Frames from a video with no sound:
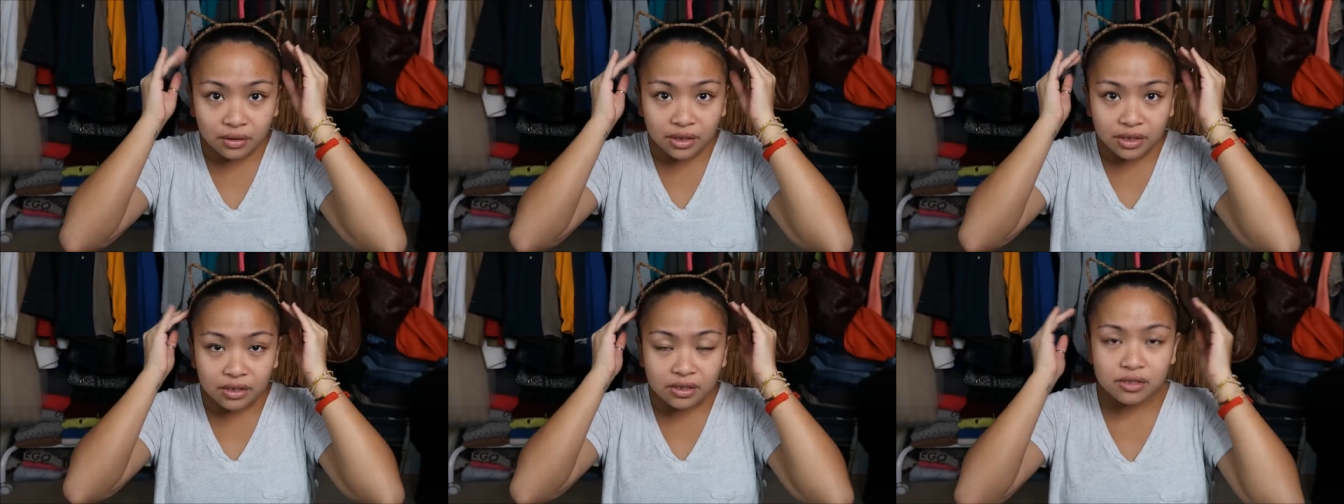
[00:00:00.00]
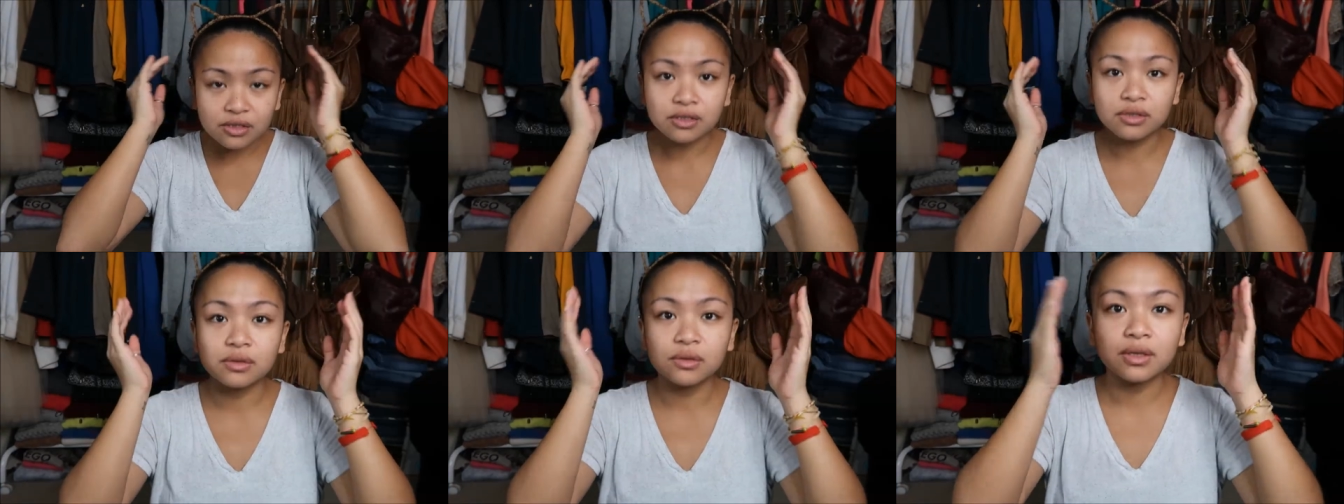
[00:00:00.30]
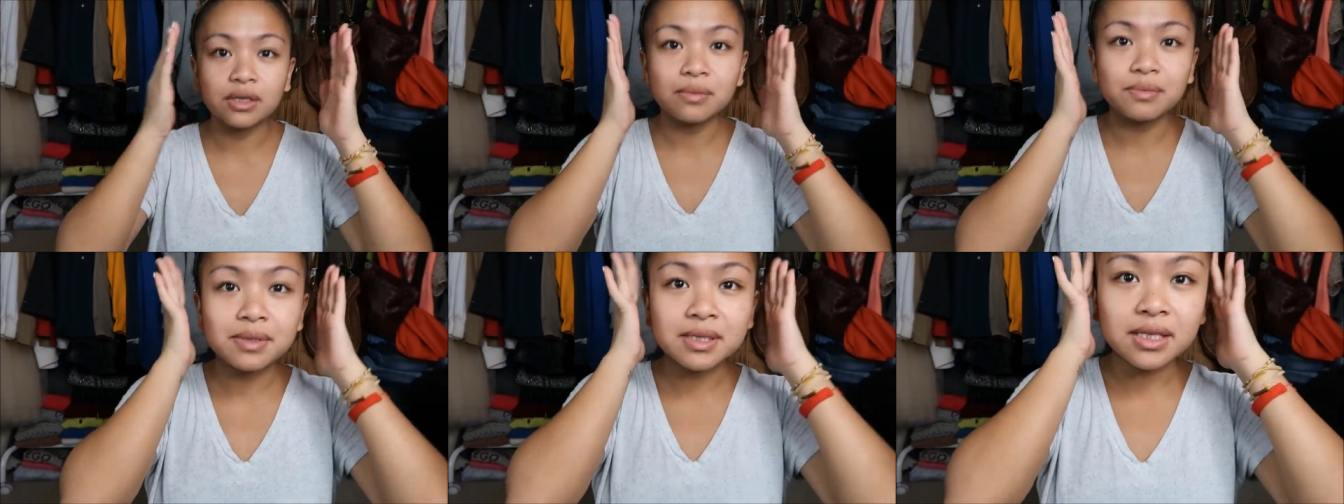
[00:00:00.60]
ears, so it
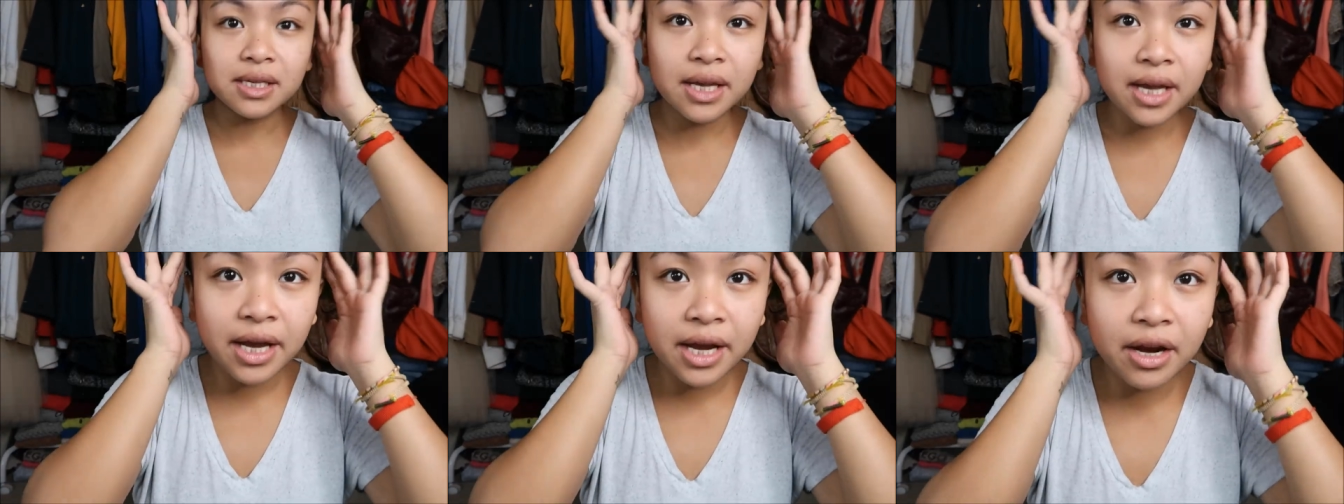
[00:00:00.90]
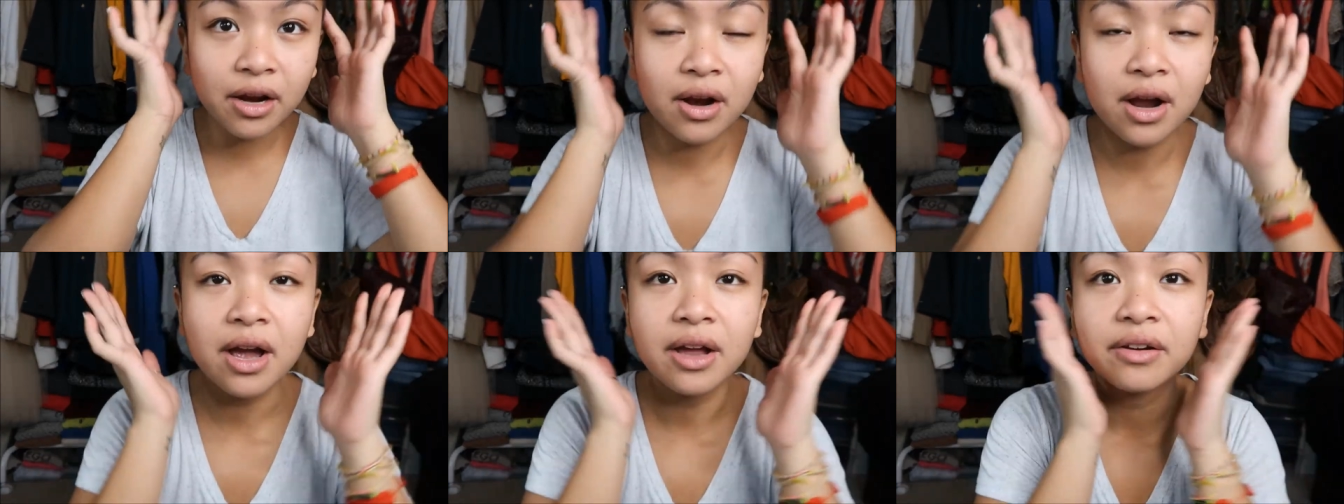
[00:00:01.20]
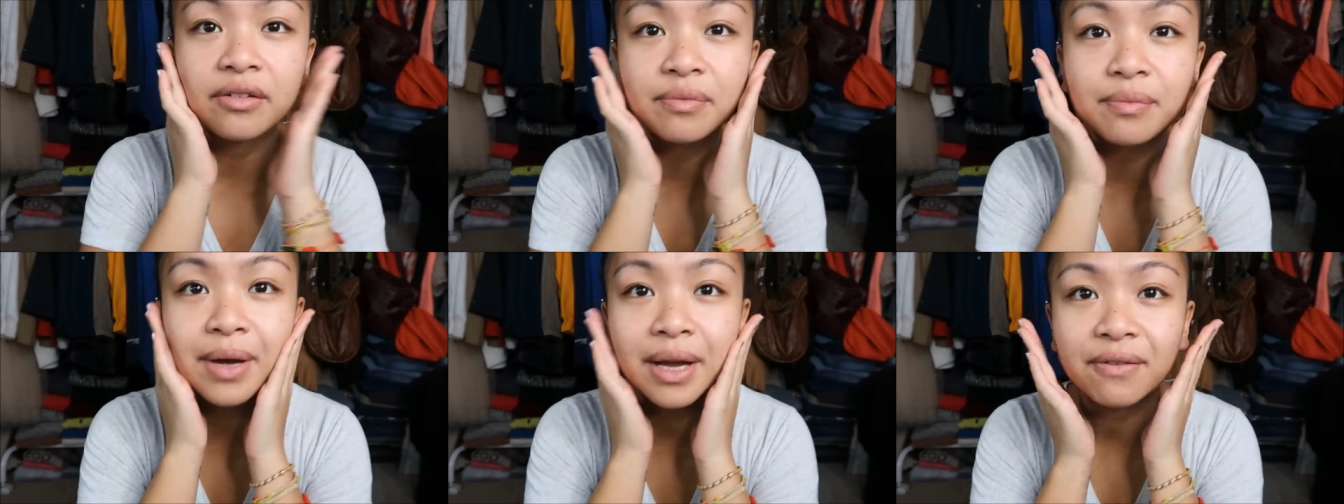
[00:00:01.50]
keeps the hair
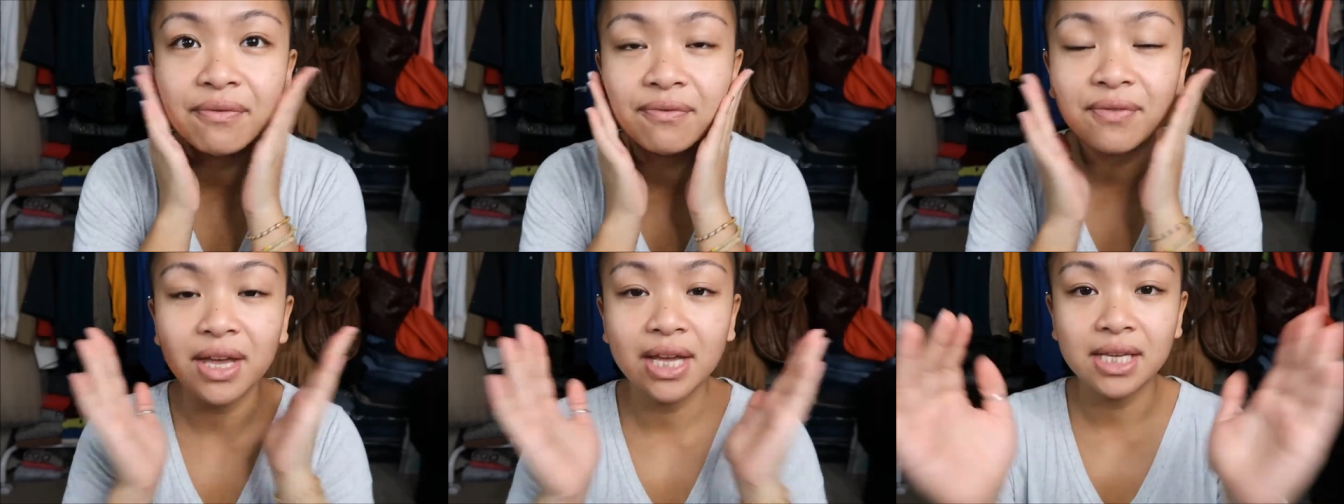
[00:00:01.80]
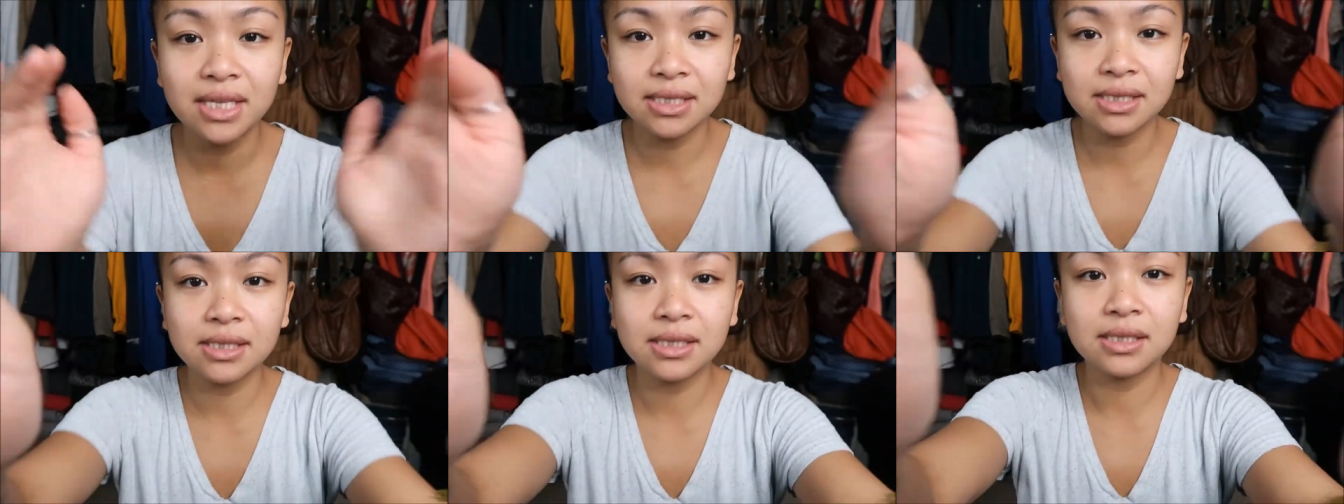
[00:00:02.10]
out of my face.